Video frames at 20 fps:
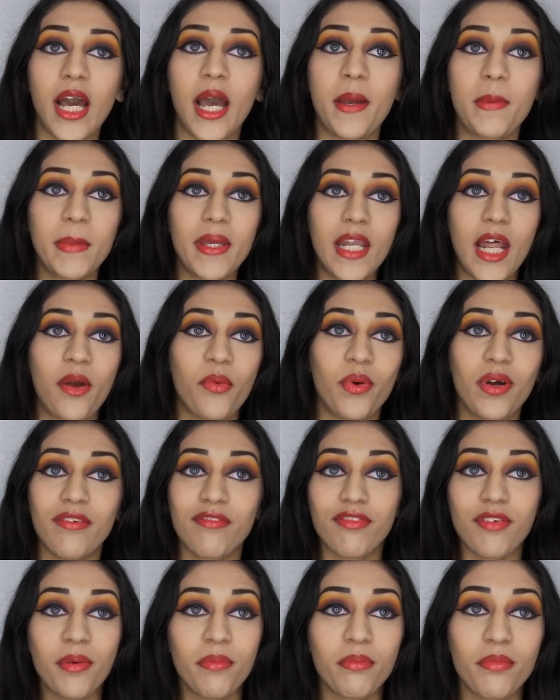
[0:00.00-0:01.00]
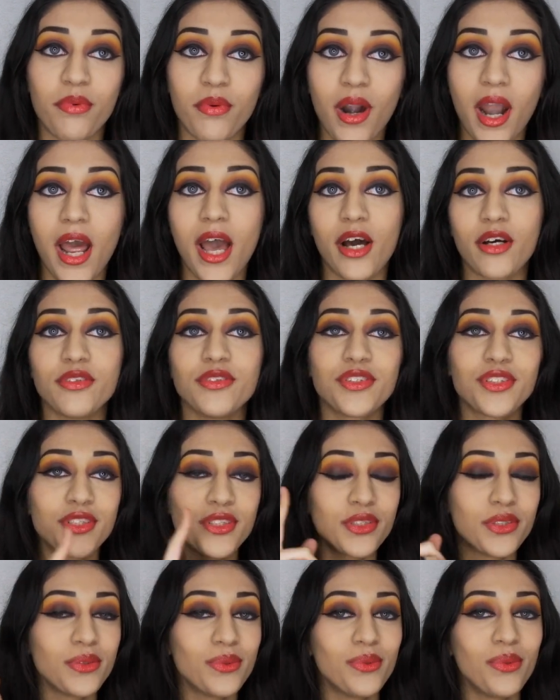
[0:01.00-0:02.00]
I mean, I went from brown
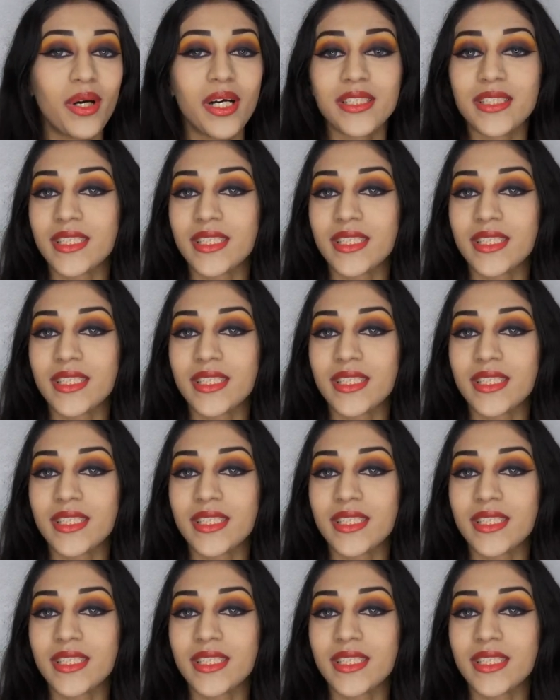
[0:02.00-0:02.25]
to a